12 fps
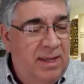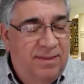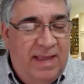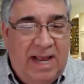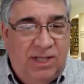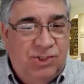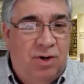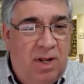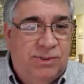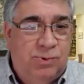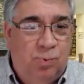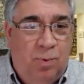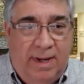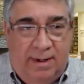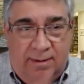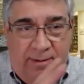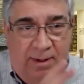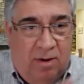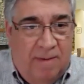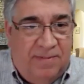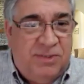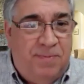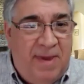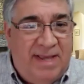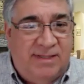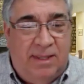astronauts went up in space,